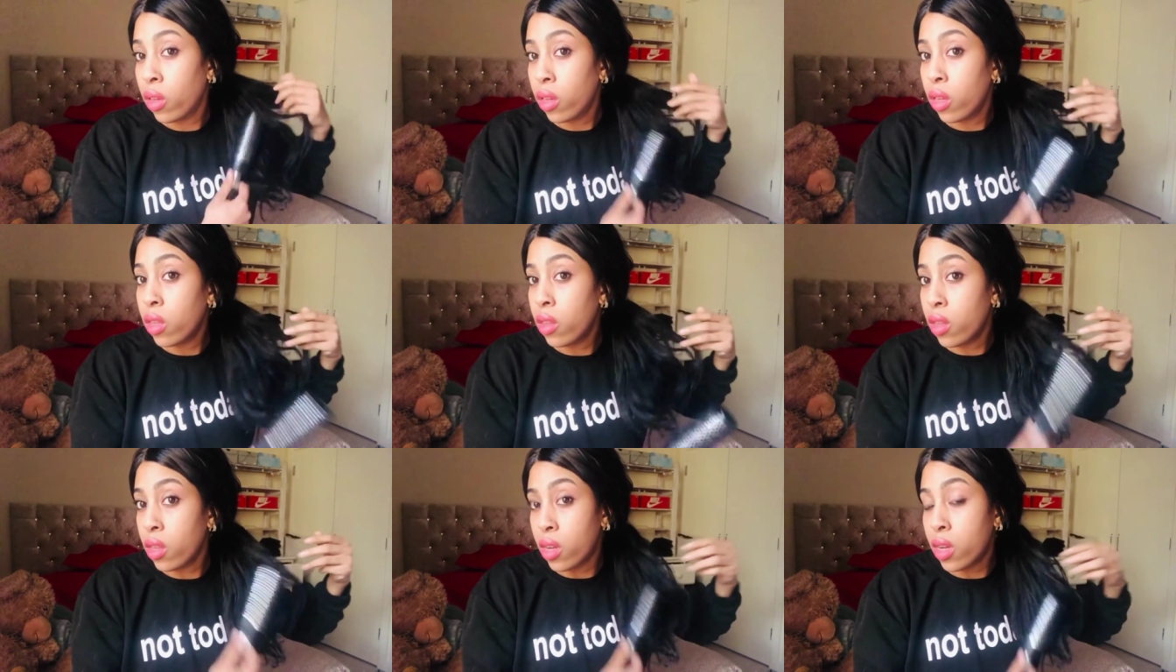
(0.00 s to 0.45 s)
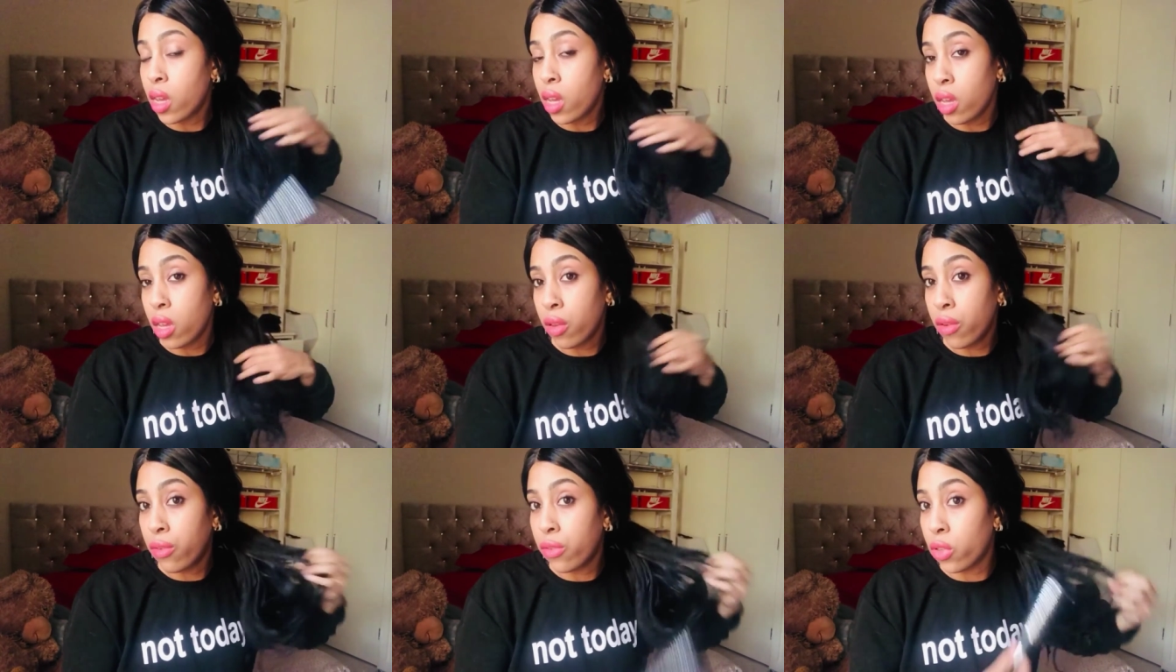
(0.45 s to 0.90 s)
in the
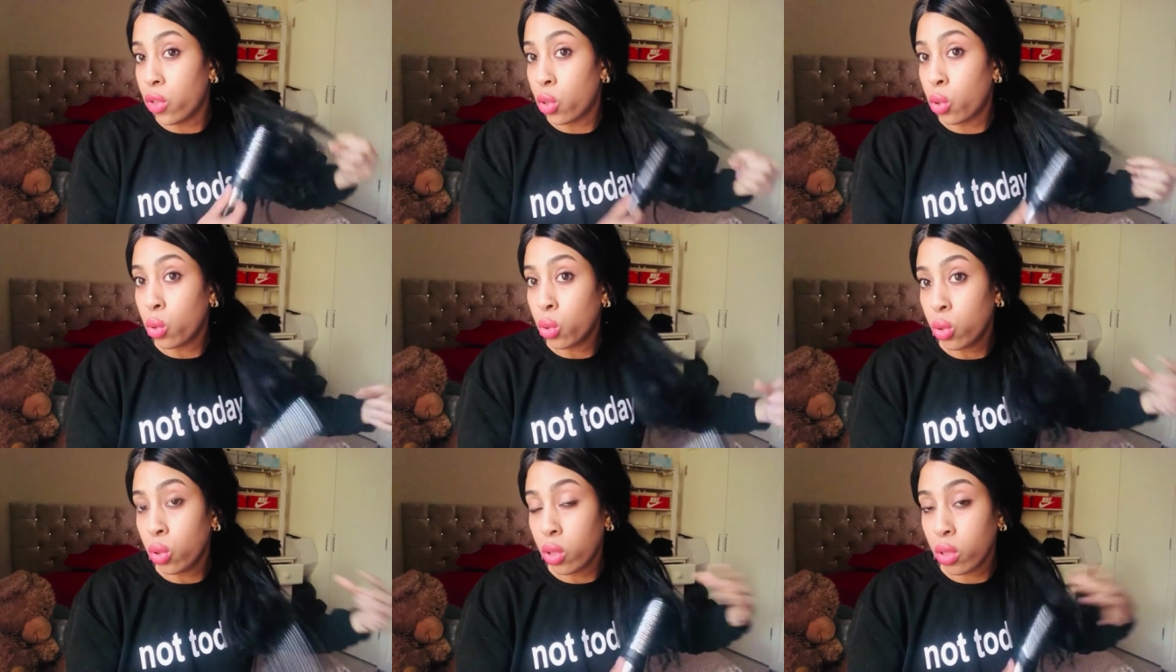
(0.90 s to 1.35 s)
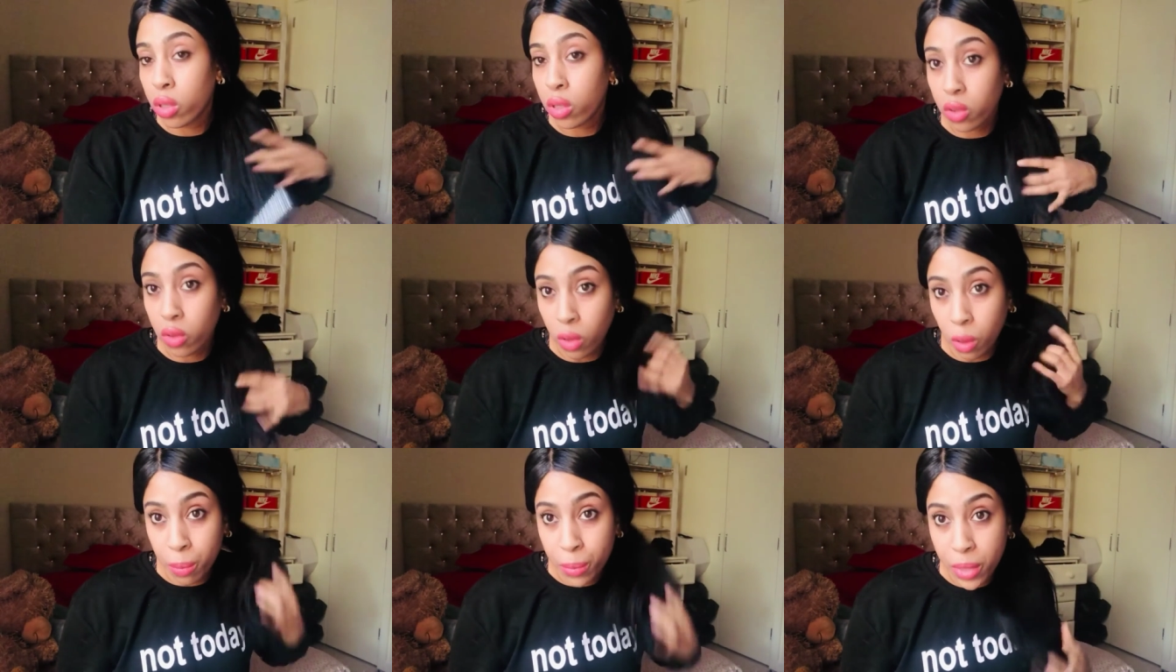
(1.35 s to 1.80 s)
day for sure
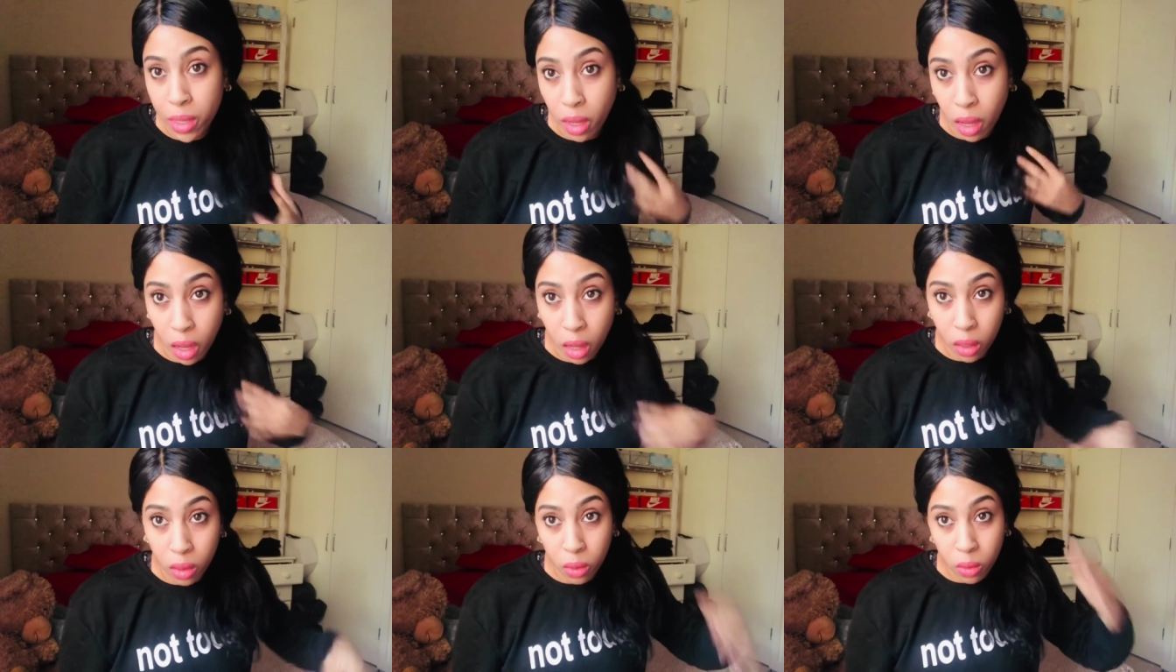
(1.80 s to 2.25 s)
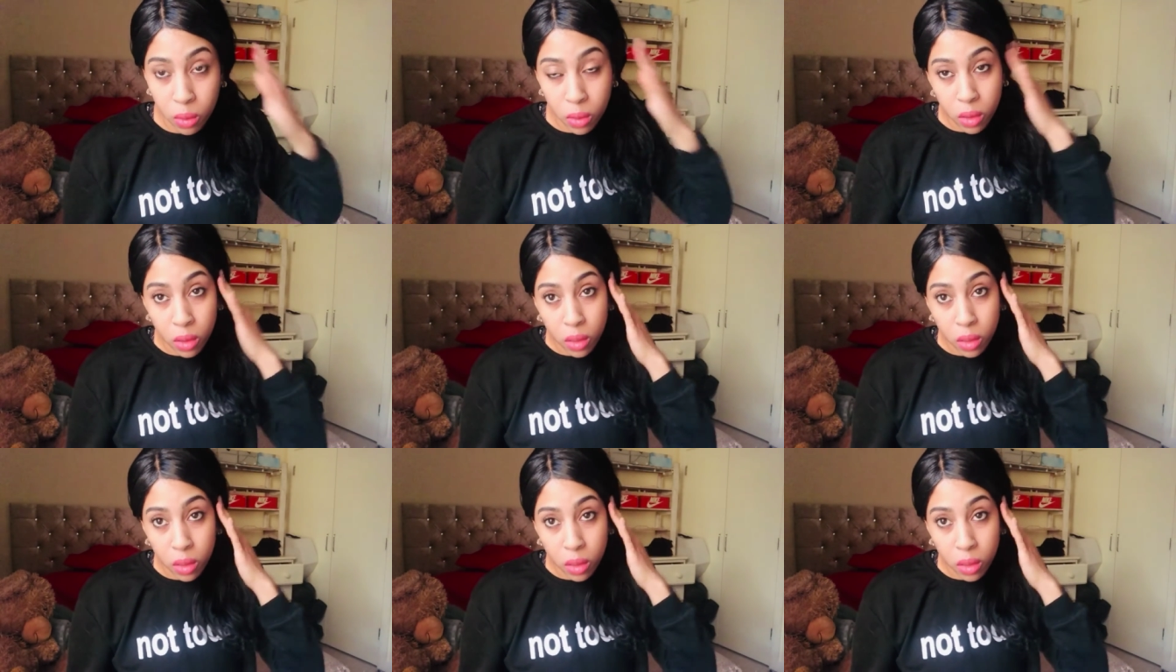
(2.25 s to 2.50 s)
because I'll be out